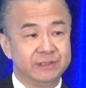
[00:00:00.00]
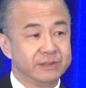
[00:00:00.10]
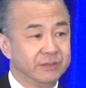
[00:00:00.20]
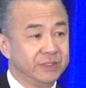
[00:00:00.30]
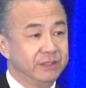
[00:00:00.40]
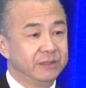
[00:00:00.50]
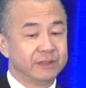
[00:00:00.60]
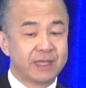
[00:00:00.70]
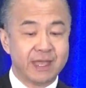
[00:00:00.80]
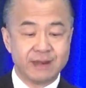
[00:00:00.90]
So when you
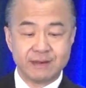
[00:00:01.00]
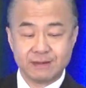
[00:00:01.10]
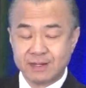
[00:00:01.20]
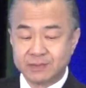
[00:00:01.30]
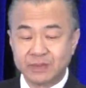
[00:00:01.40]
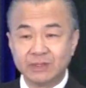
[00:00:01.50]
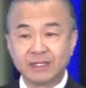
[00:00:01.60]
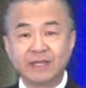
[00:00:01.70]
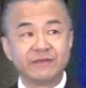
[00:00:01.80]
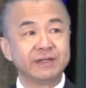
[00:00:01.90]
look at number
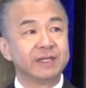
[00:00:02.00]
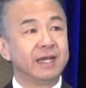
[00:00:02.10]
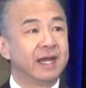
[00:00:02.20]
11,